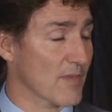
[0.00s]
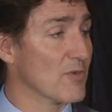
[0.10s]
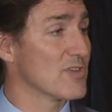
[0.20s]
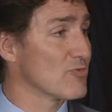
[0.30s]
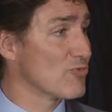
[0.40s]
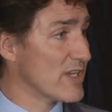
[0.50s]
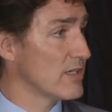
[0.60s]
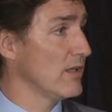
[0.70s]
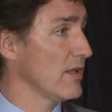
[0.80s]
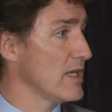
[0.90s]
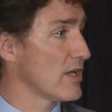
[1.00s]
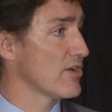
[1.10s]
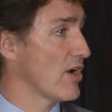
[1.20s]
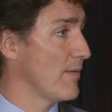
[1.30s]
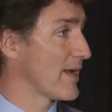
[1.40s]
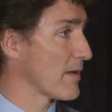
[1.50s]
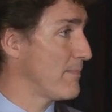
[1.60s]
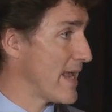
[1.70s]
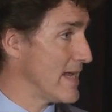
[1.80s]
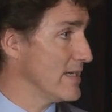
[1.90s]
There is real economic
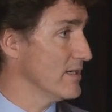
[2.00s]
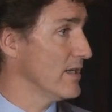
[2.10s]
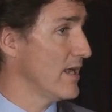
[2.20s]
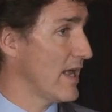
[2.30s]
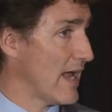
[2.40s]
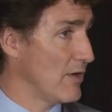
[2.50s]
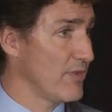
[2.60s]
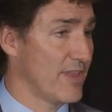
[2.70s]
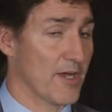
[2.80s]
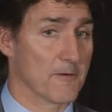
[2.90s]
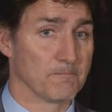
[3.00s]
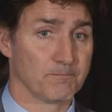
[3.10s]
pain out there.